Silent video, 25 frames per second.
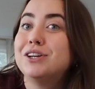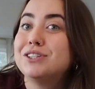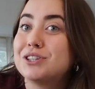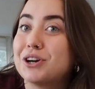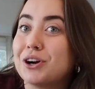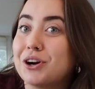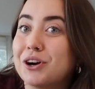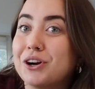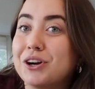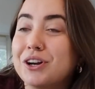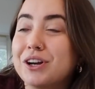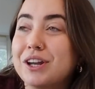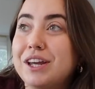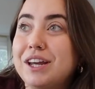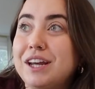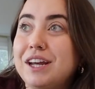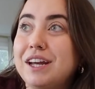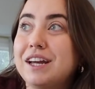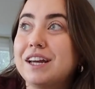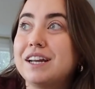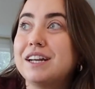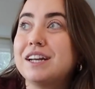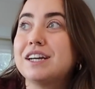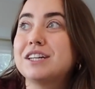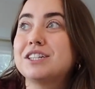
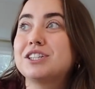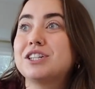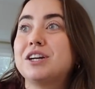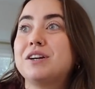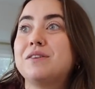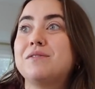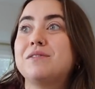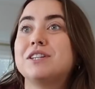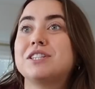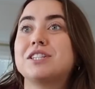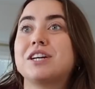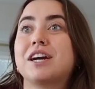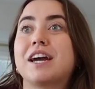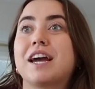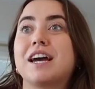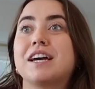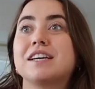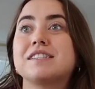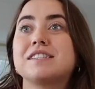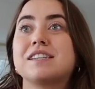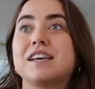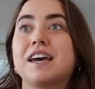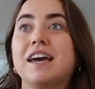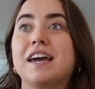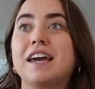turnkey condition, which I
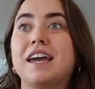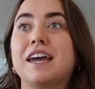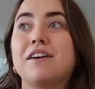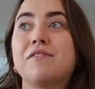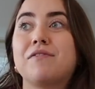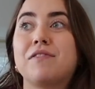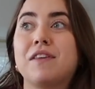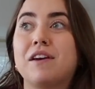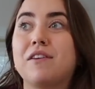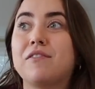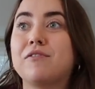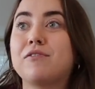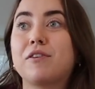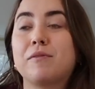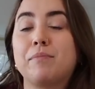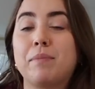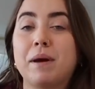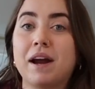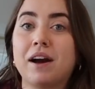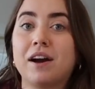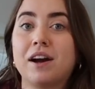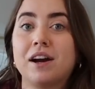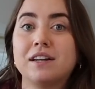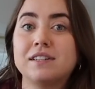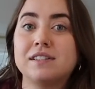guess like if they
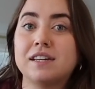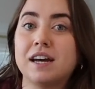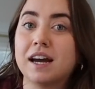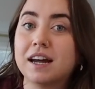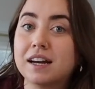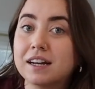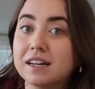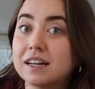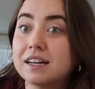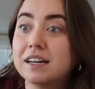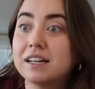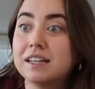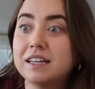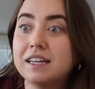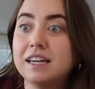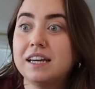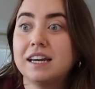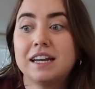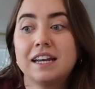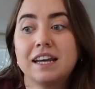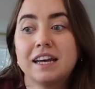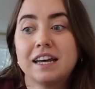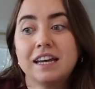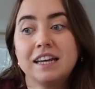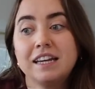repair it, technically
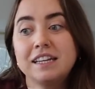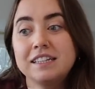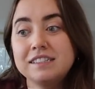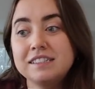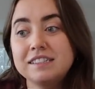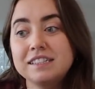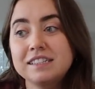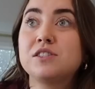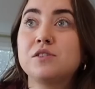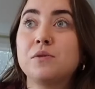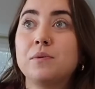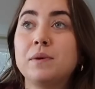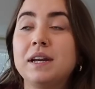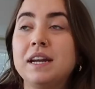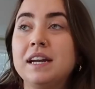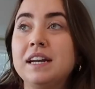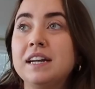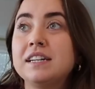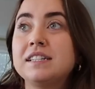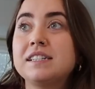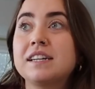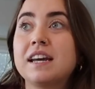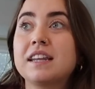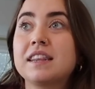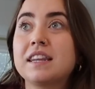it is. So we
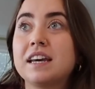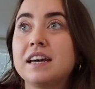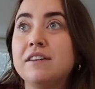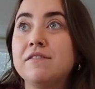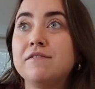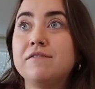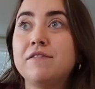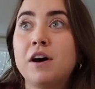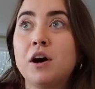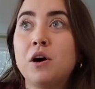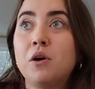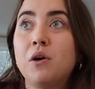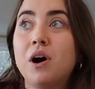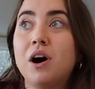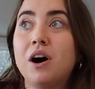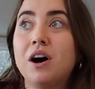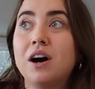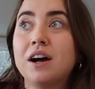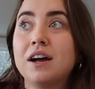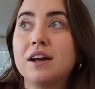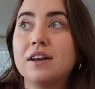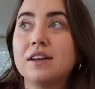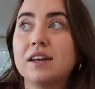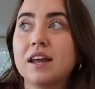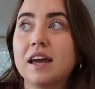needed to get the info
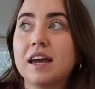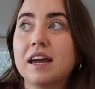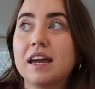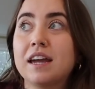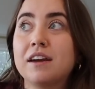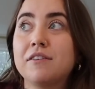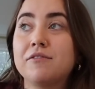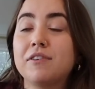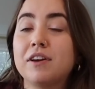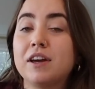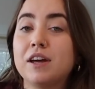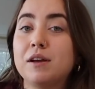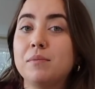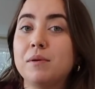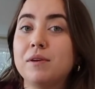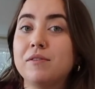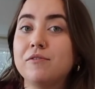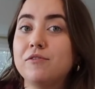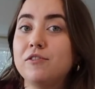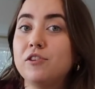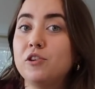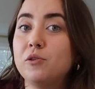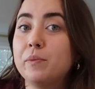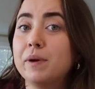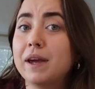on like if it had
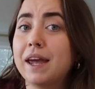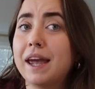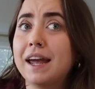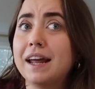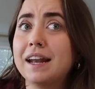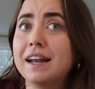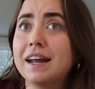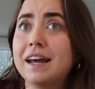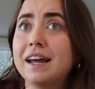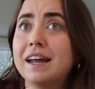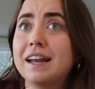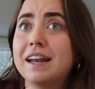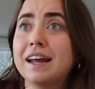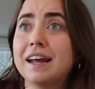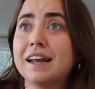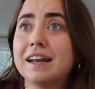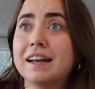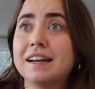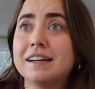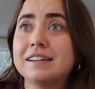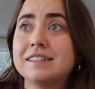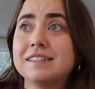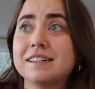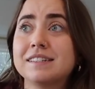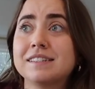been fumigated
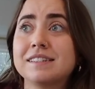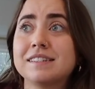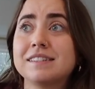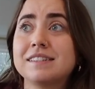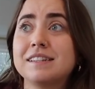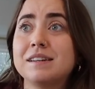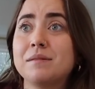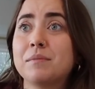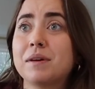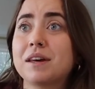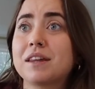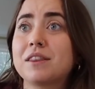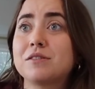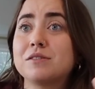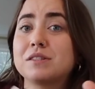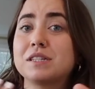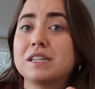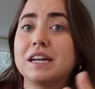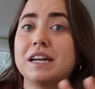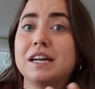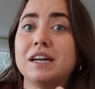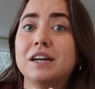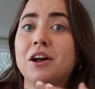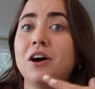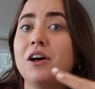and it doesn't seem like there's
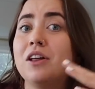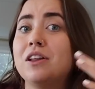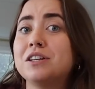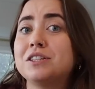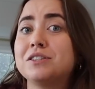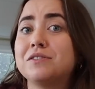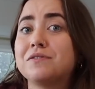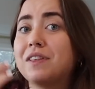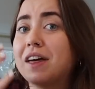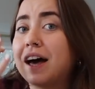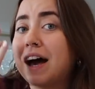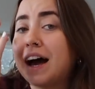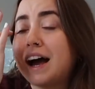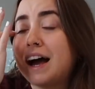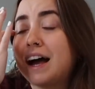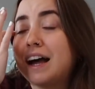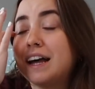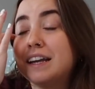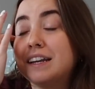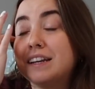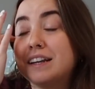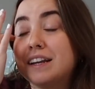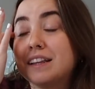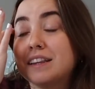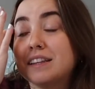any knowledge of
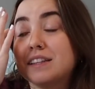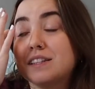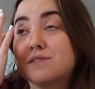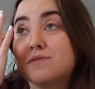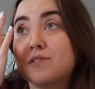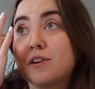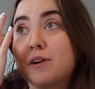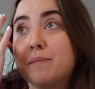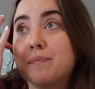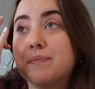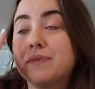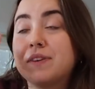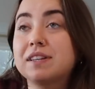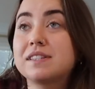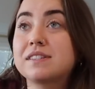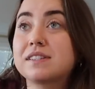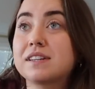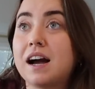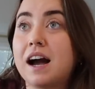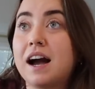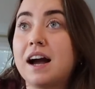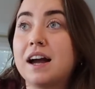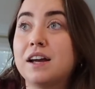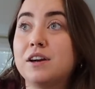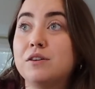that, at least from this
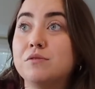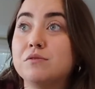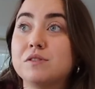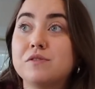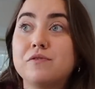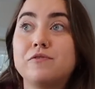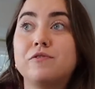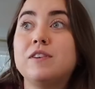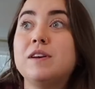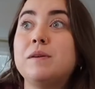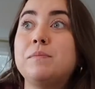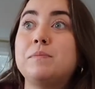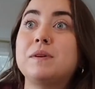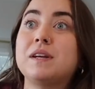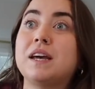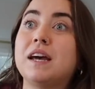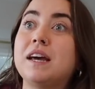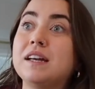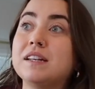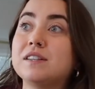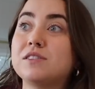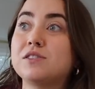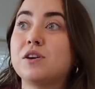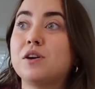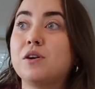guy who's flipped
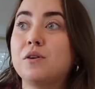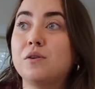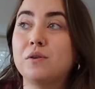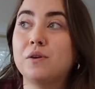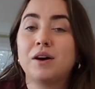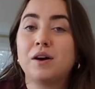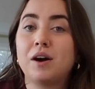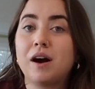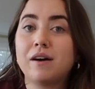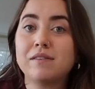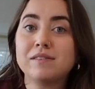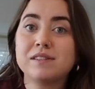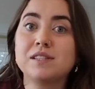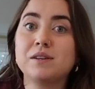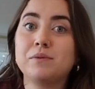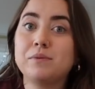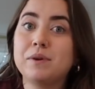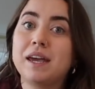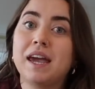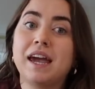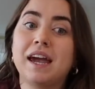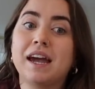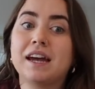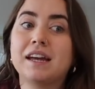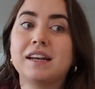it. So obviously
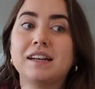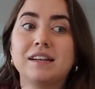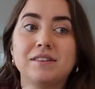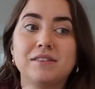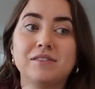we can't,